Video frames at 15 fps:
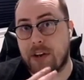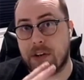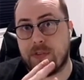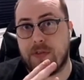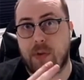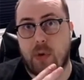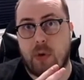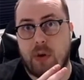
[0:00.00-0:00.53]

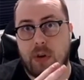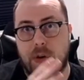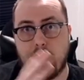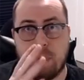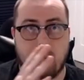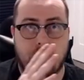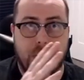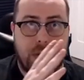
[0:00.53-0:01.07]
meant
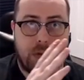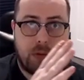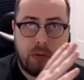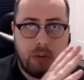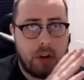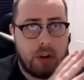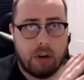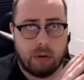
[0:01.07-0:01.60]
for
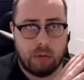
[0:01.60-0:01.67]
both